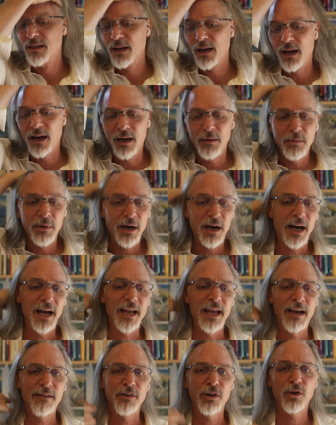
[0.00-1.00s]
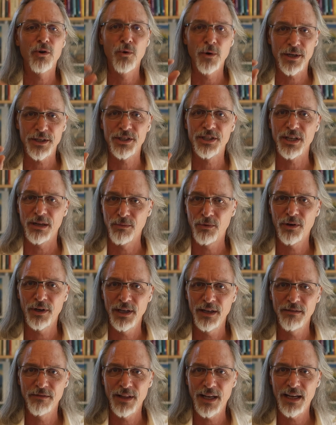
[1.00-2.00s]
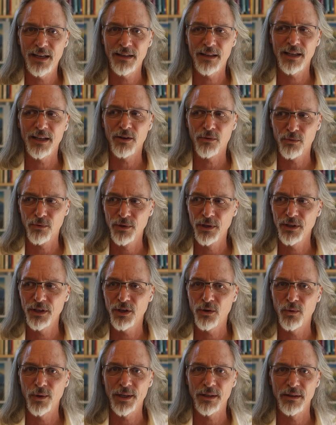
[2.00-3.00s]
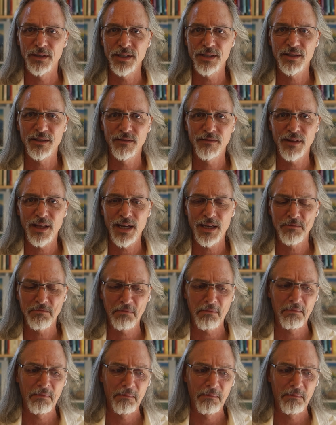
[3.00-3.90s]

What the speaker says: I have a quick summary of that, like a really quick list of that,